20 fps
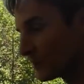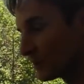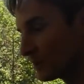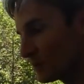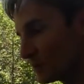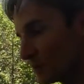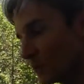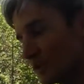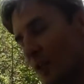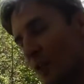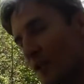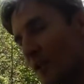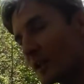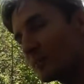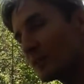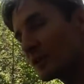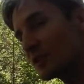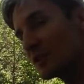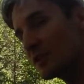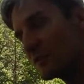which is not that
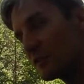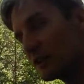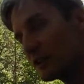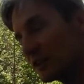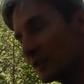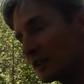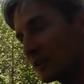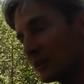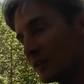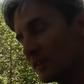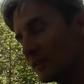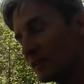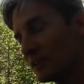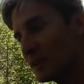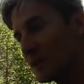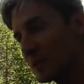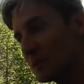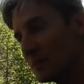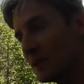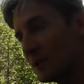much different, honestly,
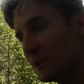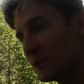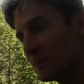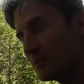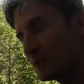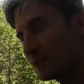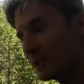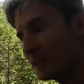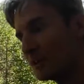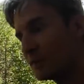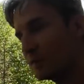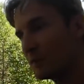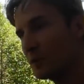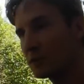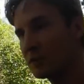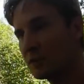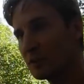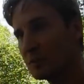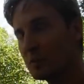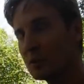than men, but he
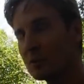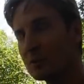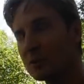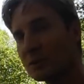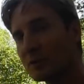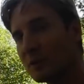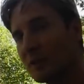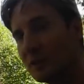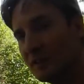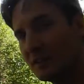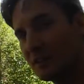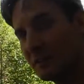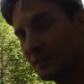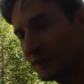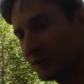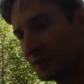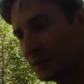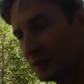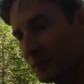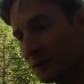focuses more on grace and
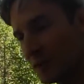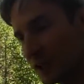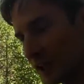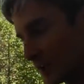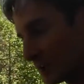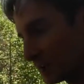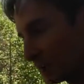flexibility.